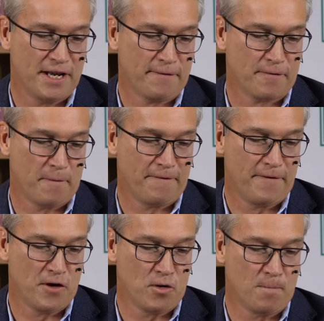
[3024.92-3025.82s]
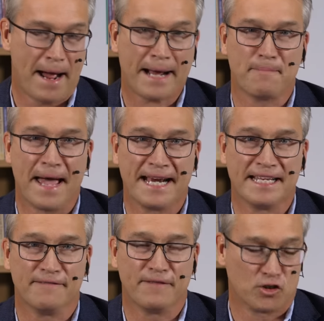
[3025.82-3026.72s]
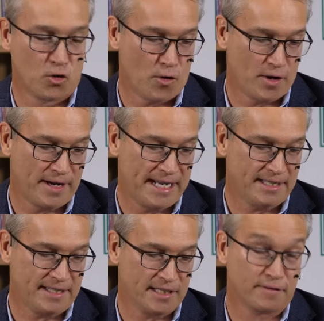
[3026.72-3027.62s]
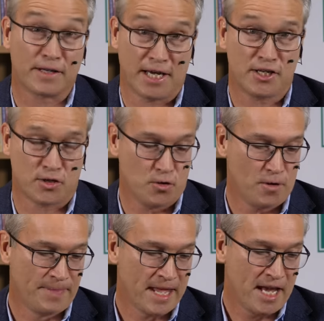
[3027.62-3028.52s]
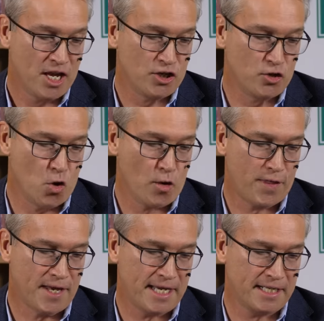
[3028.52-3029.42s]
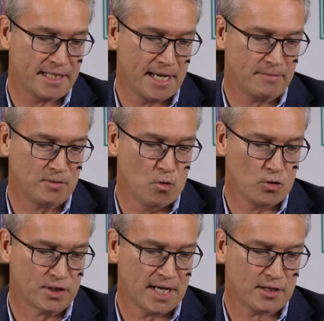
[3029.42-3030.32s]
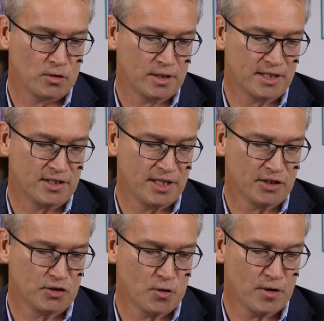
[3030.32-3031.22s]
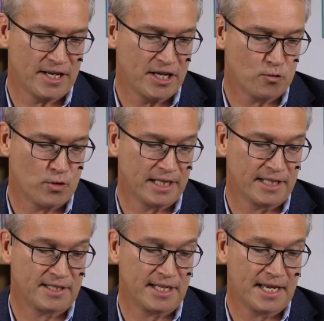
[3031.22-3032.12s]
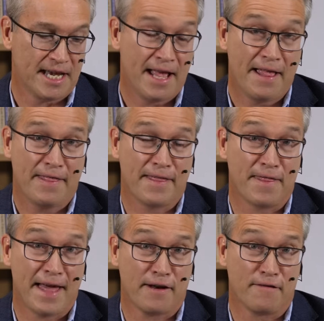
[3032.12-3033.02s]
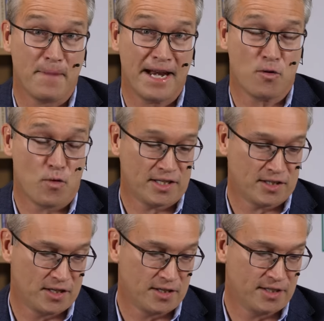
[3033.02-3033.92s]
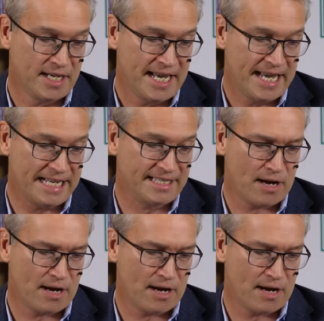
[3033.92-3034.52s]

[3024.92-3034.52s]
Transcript: here from Phil Backman in Victoria, and he says for Kishore, your thinking seems more subtle, conciliatory, realistic than that of many Westerners. Is